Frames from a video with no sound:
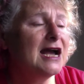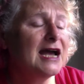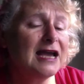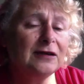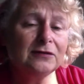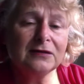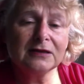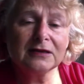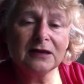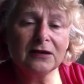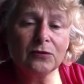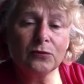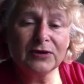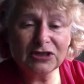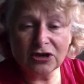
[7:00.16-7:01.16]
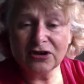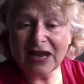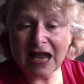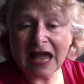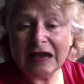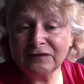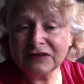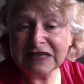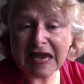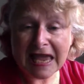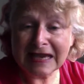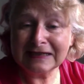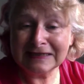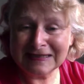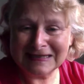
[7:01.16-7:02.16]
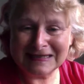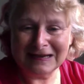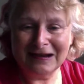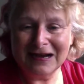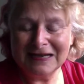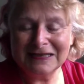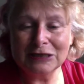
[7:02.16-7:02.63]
And we don't have to exercise.